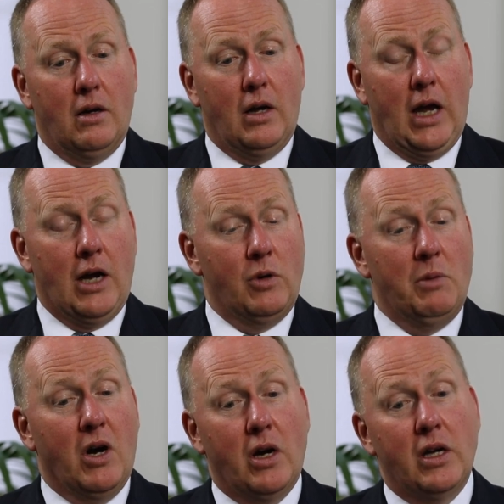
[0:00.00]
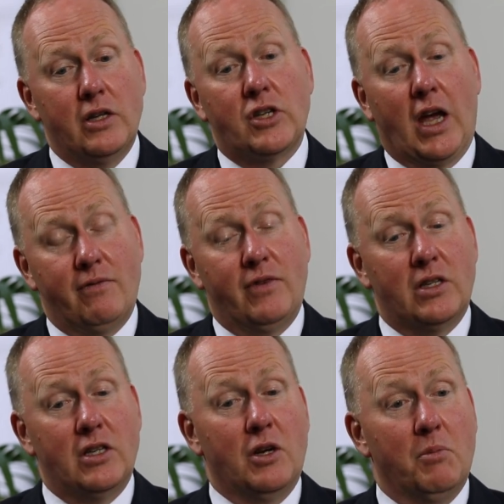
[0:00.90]
equity markets and fixed
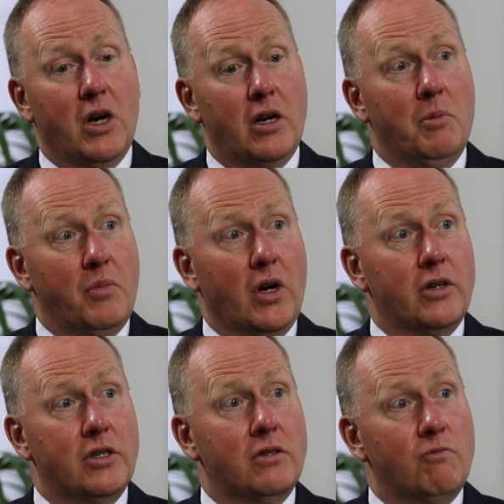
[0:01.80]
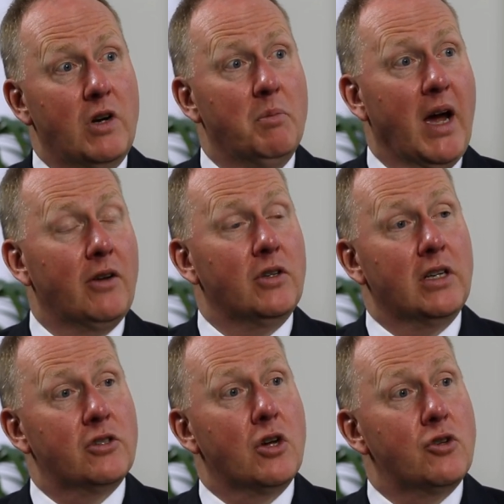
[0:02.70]
income market prices rebounding
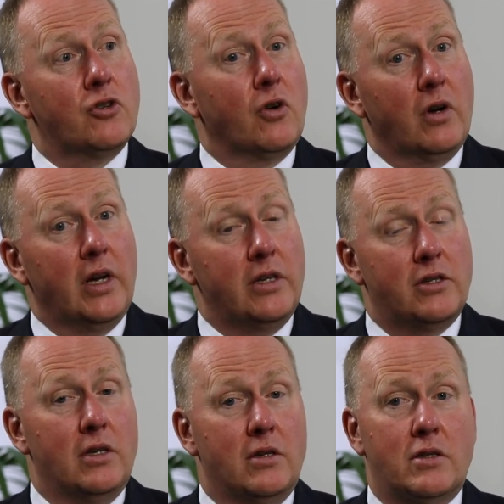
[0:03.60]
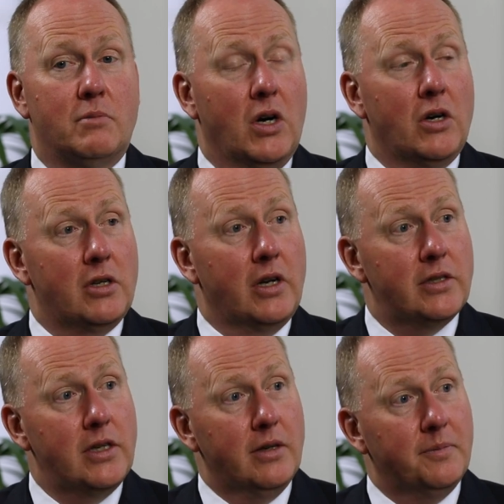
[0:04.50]
so strongly since March last year.